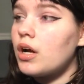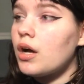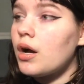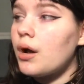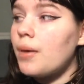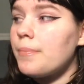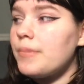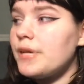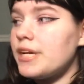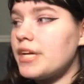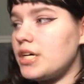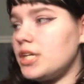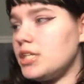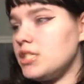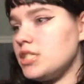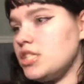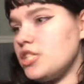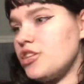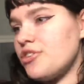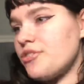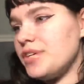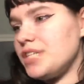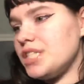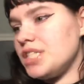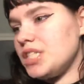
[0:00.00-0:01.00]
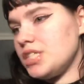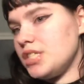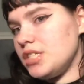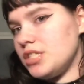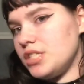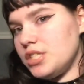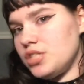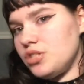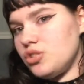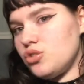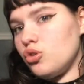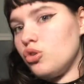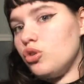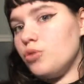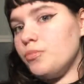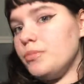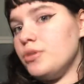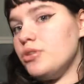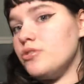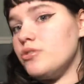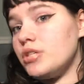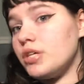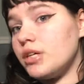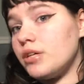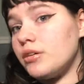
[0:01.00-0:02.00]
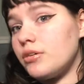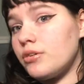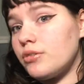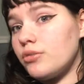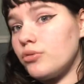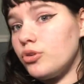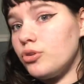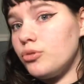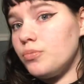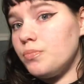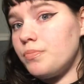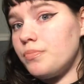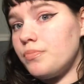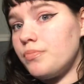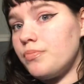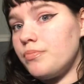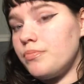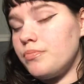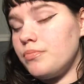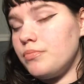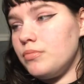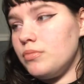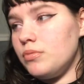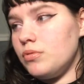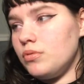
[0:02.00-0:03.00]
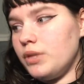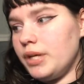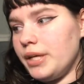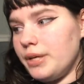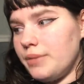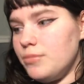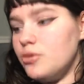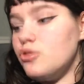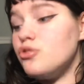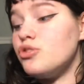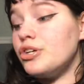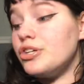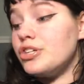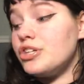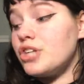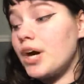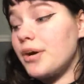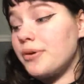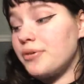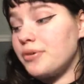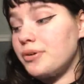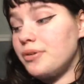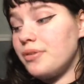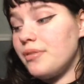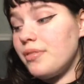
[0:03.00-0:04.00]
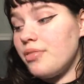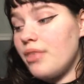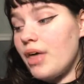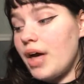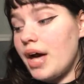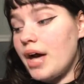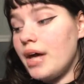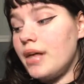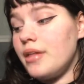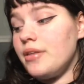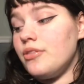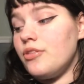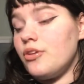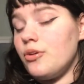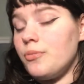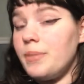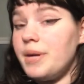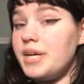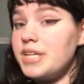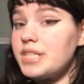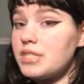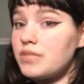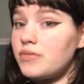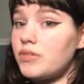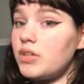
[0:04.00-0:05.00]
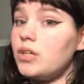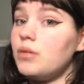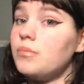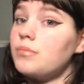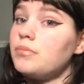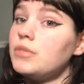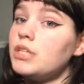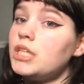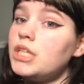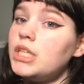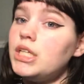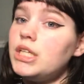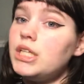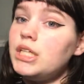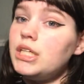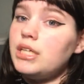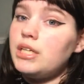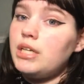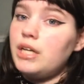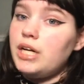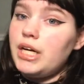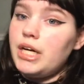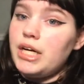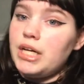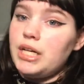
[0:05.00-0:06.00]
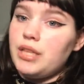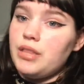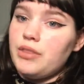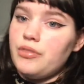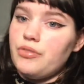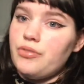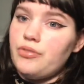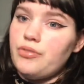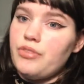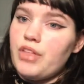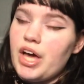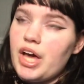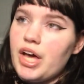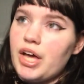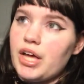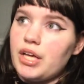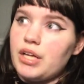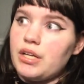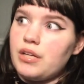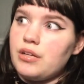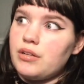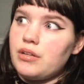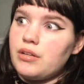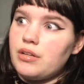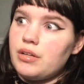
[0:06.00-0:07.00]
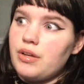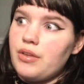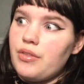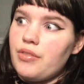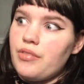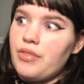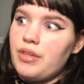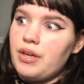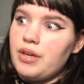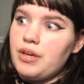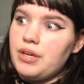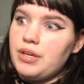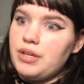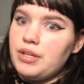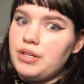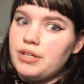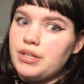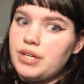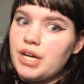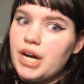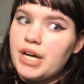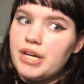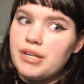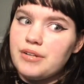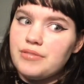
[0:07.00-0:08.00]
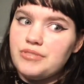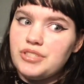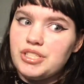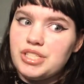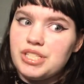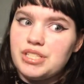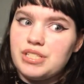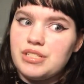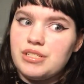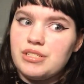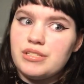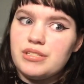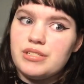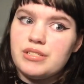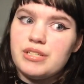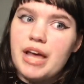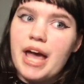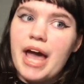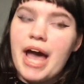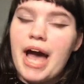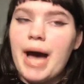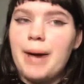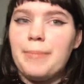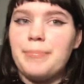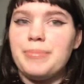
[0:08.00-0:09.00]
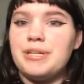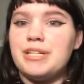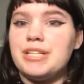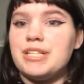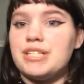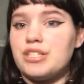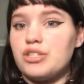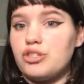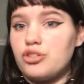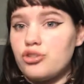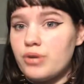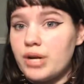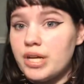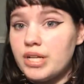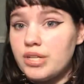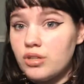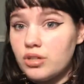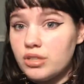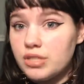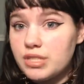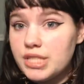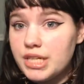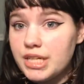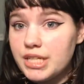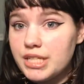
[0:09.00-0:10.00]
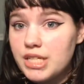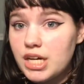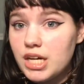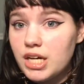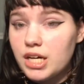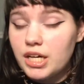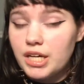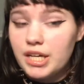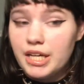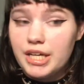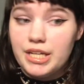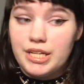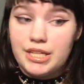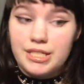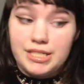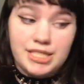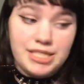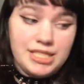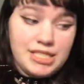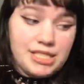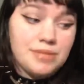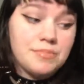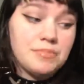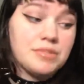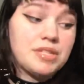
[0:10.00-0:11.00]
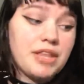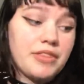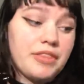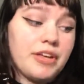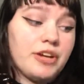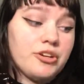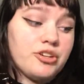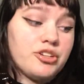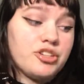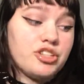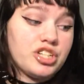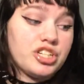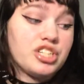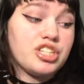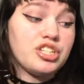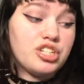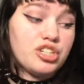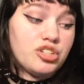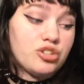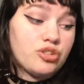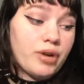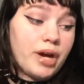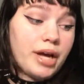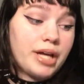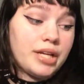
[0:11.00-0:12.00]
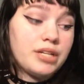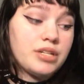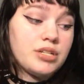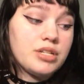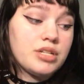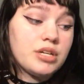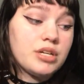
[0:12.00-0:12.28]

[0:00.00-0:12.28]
because there isn't a sole music group, like music genre, that they're based from, and that they kind of just happened as a trend on TikTok, and it seems that they are just a trend,